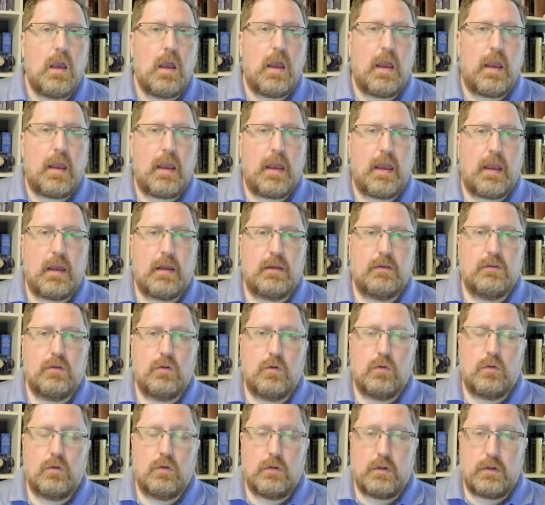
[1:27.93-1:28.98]
And
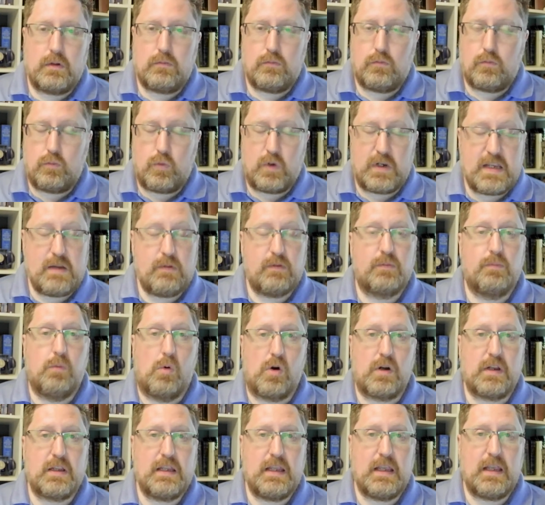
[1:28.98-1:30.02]
when he was born
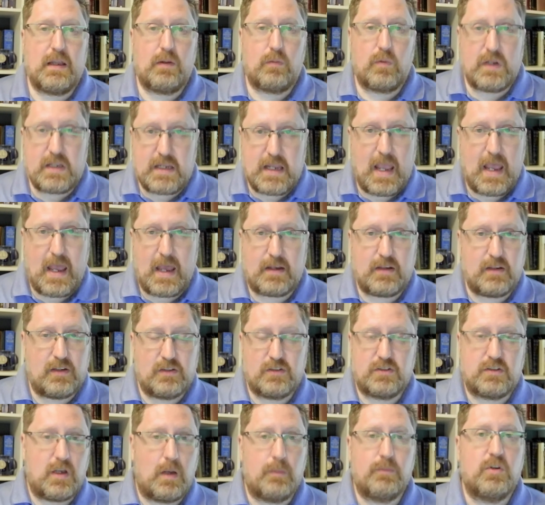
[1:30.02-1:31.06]
again, when he had his
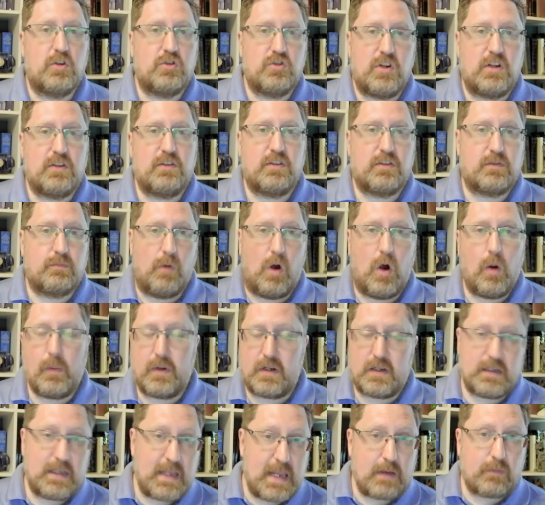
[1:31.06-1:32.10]
come to Jesus moment
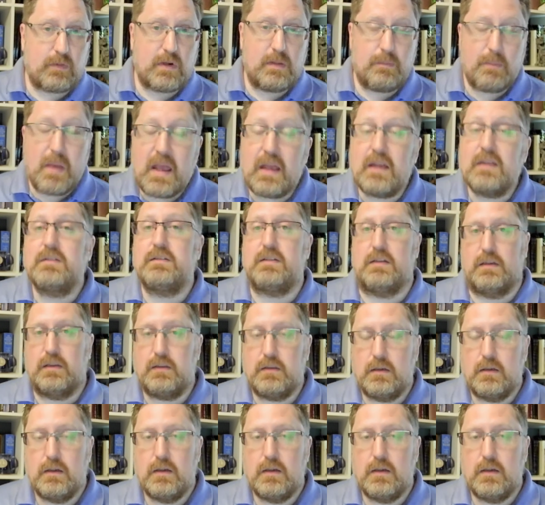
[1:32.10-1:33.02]
and he repented,